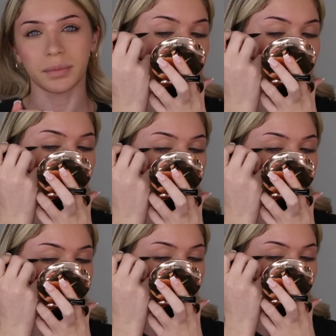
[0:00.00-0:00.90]

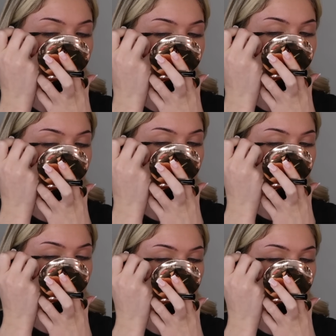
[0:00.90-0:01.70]
So yeah, I